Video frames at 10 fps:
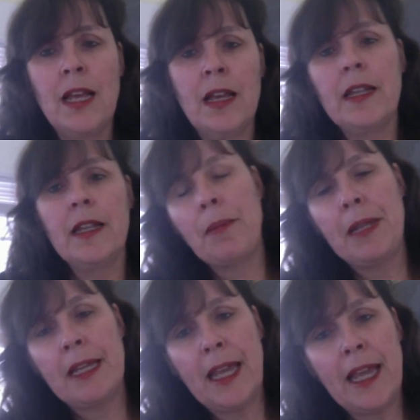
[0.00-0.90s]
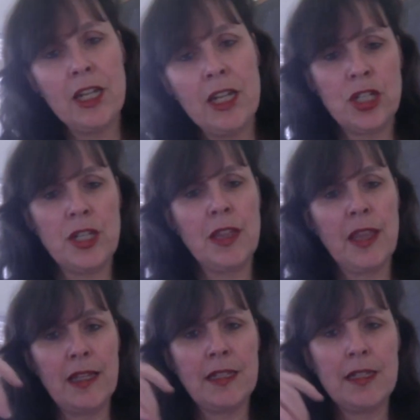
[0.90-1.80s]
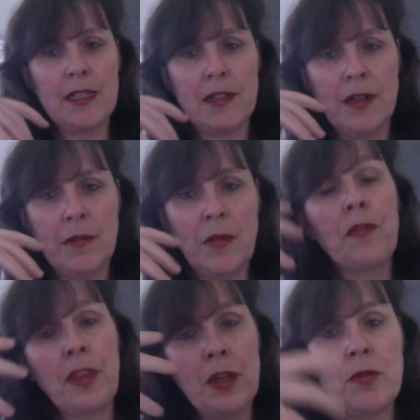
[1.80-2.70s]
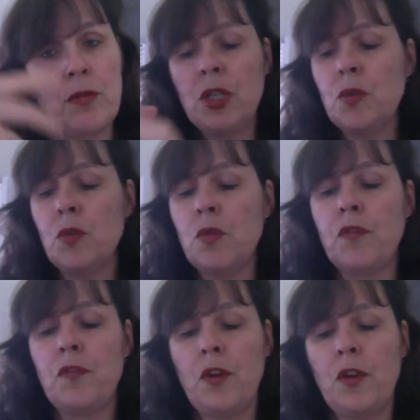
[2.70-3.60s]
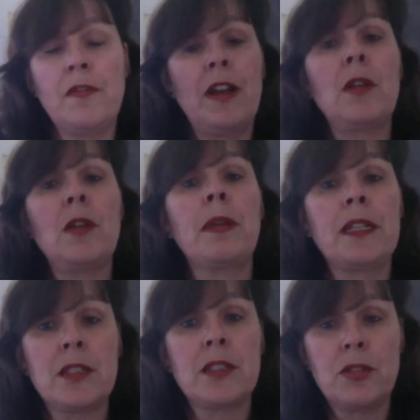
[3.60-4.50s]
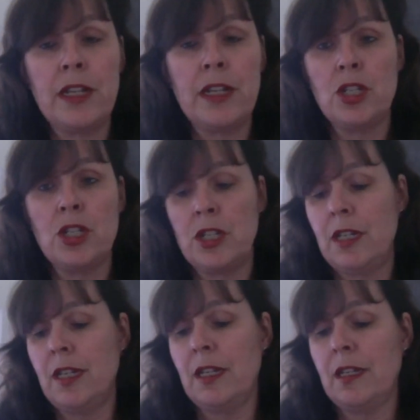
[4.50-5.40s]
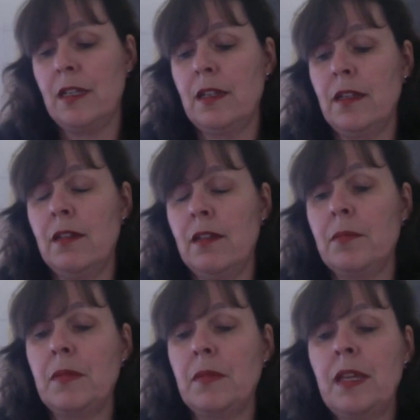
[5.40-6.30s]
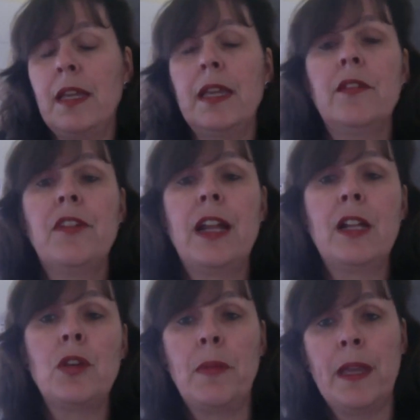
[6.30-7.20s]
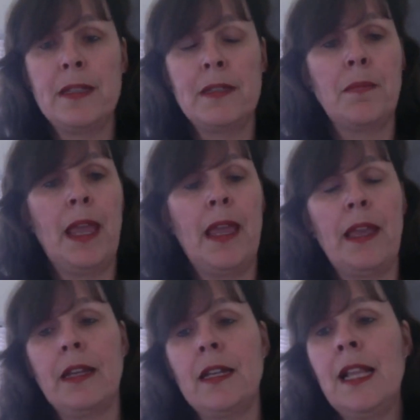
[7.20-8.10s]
an application that of Theory U for developing a strategy in a value-based bank.